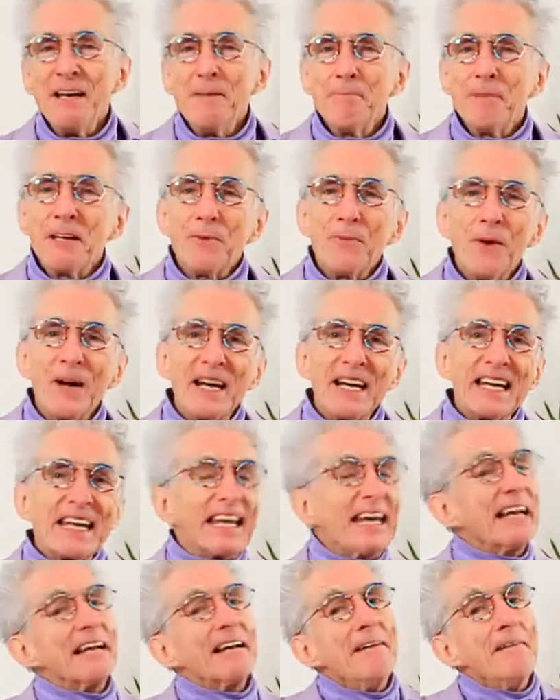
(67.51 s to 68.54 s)
but he wanted to
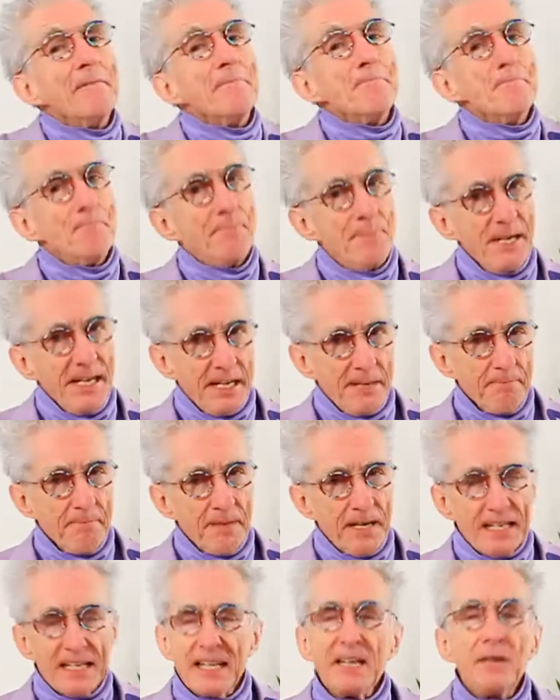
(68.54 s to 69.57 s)
get big money.